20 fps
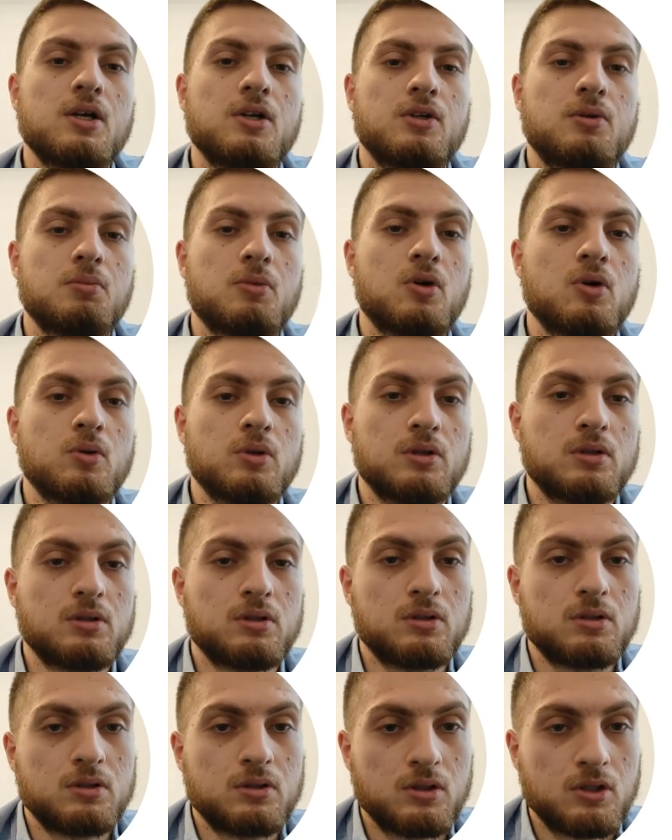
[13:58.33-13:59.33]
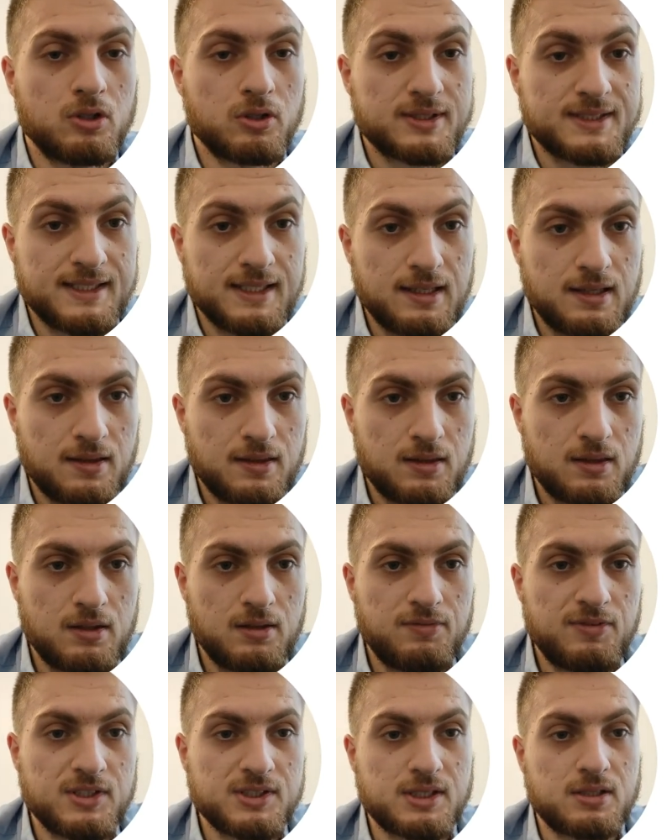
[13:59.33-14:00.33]
the model looks at
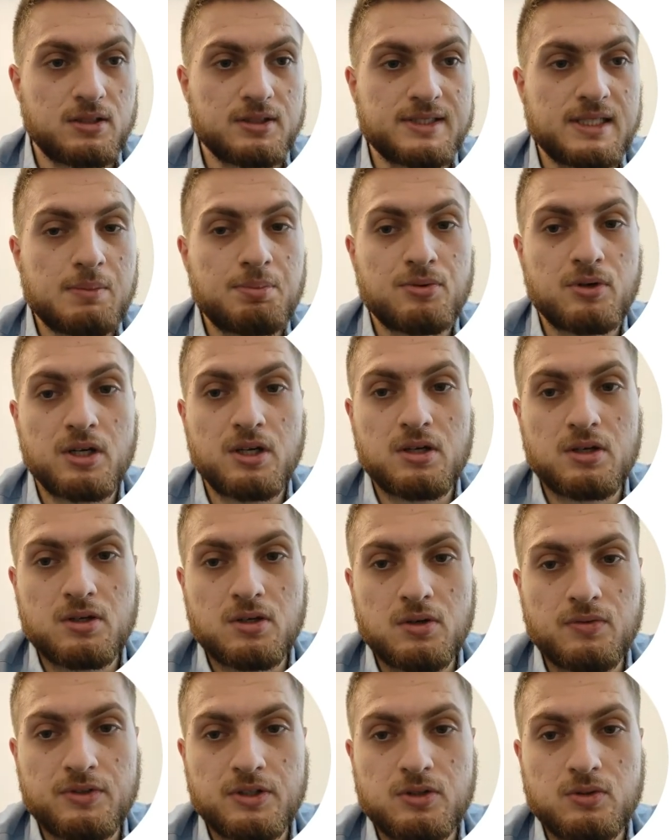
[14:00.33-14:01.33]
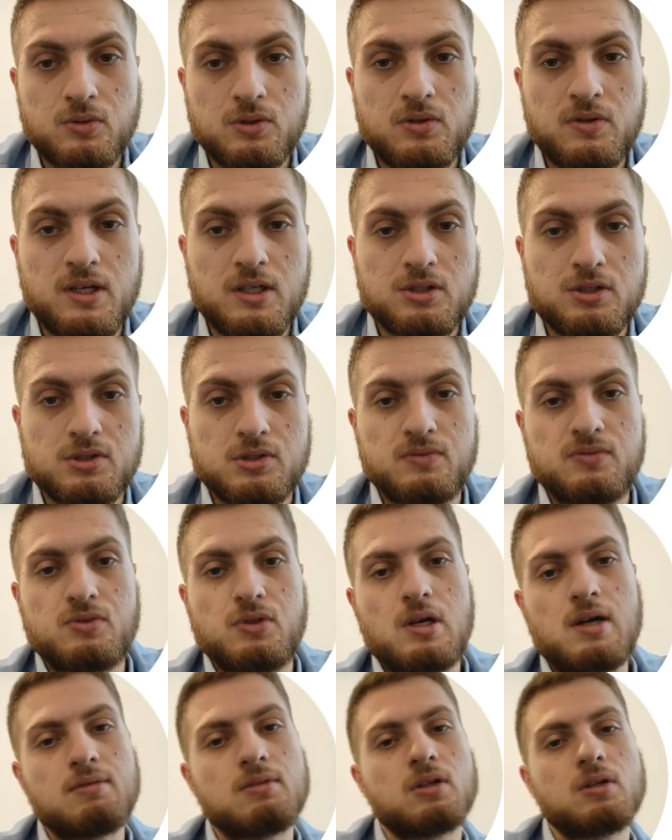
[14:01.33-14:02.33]
the physical separator of the two directions of
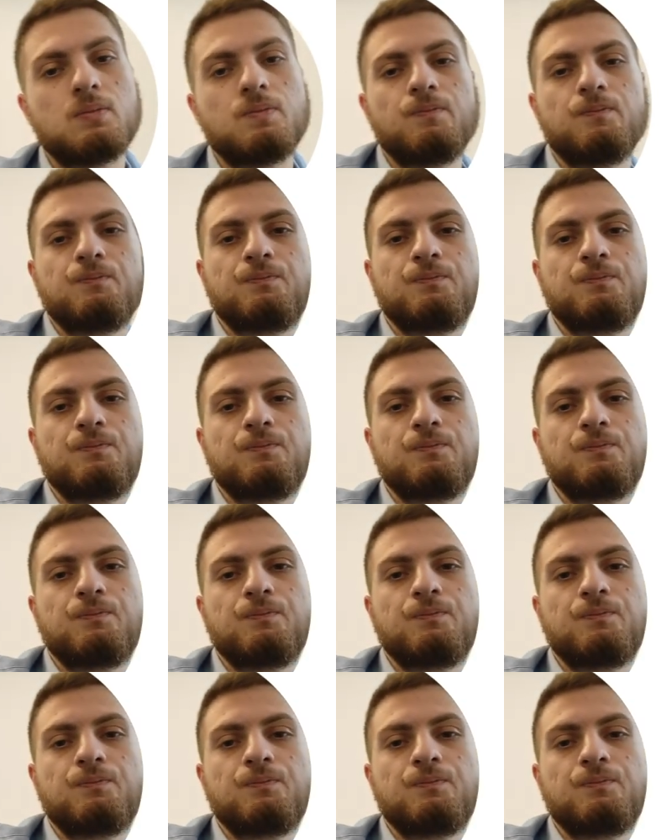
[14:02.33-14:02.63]
travel.